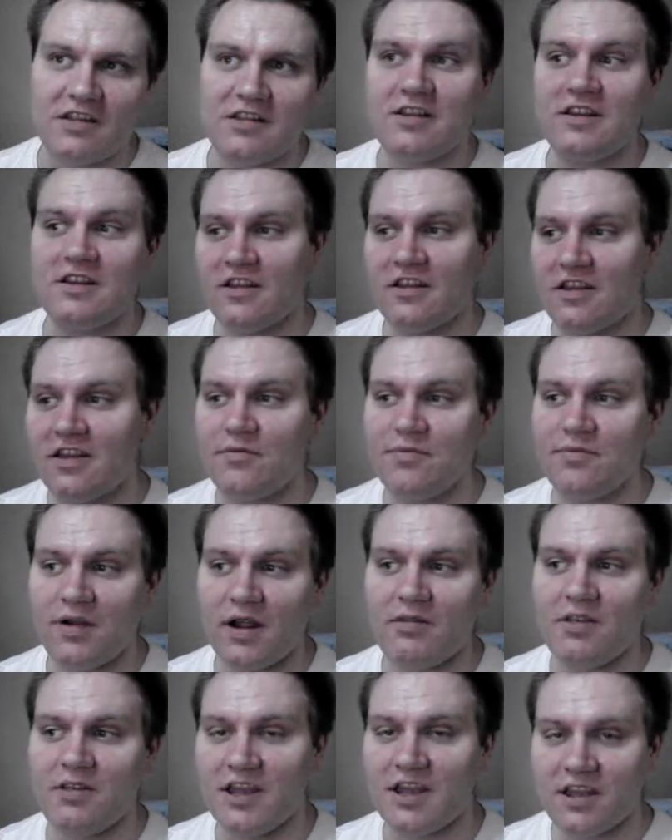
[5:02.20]
into
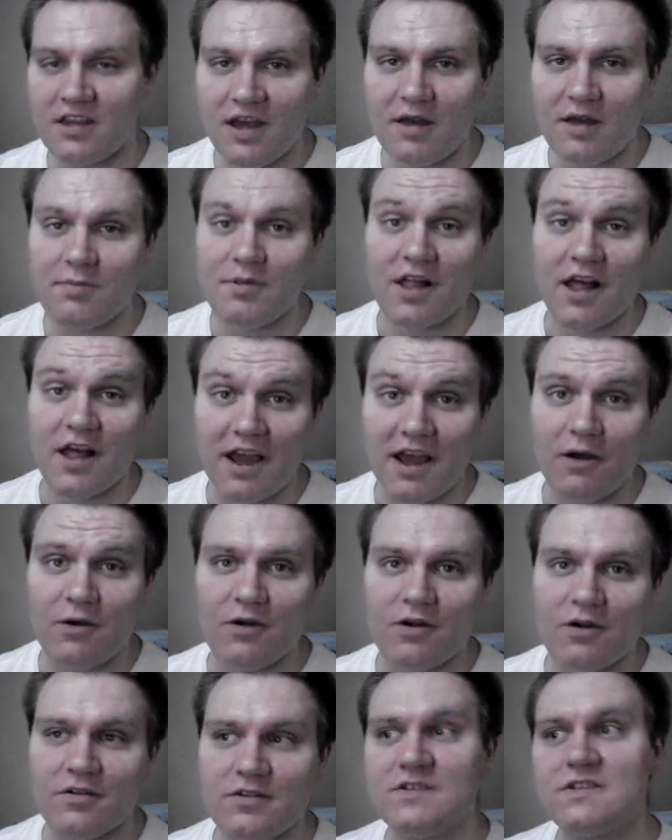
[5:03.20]
probably a couple of
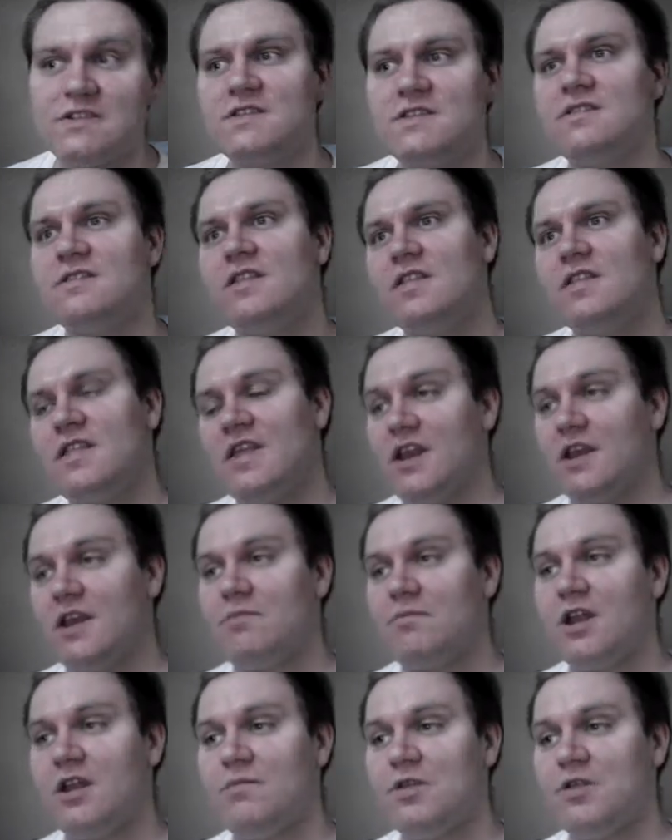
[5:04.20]
hours that
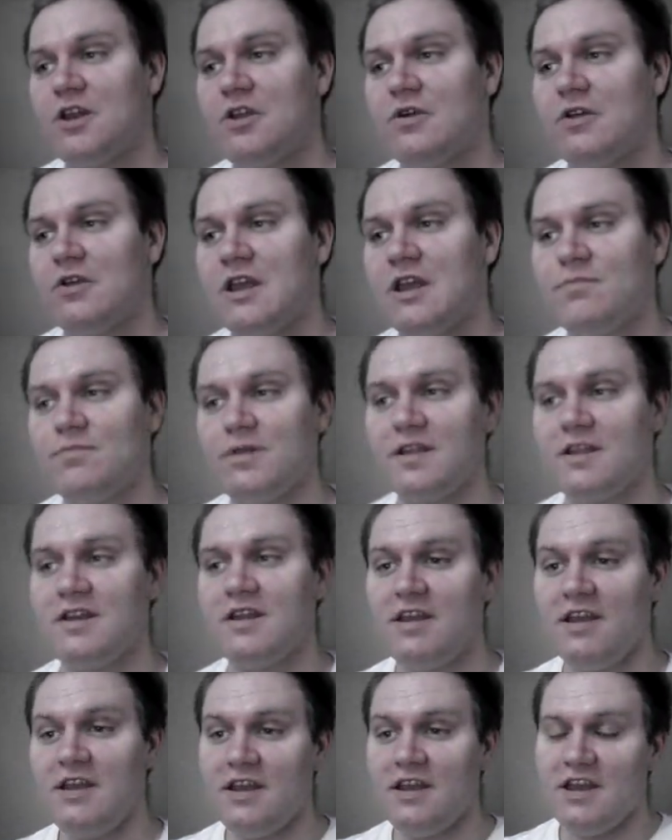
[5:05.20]
I'm gonna be doing it. But
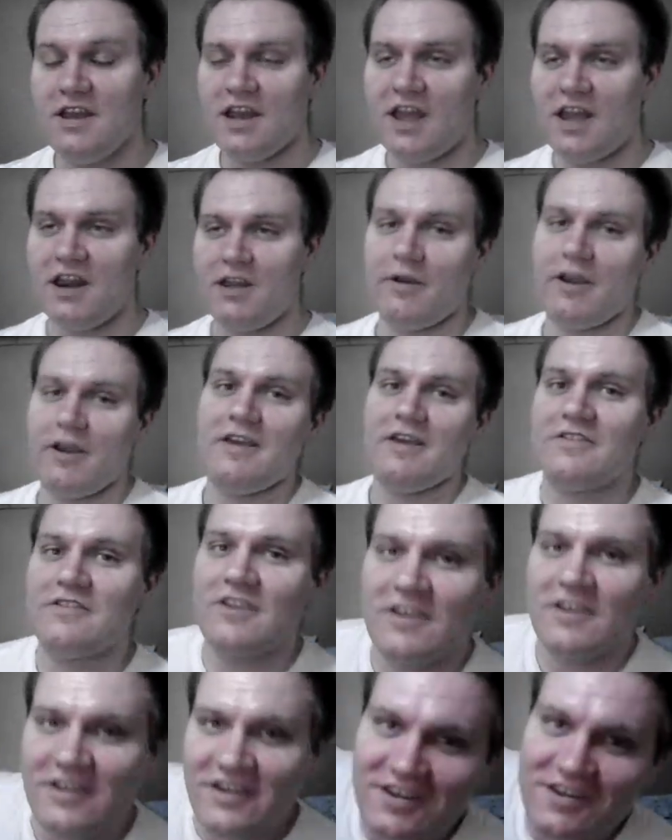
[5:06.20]
anyways,
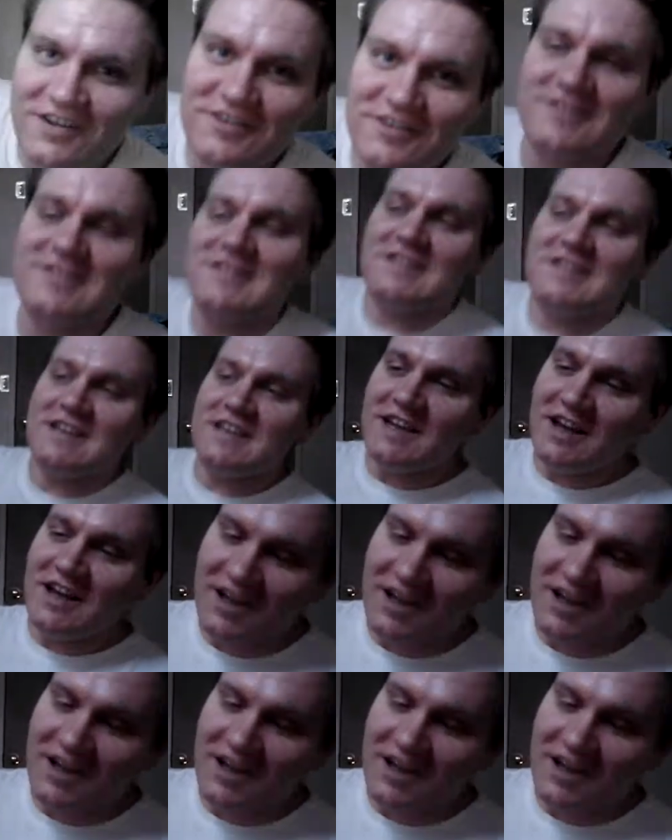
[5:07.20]
here's the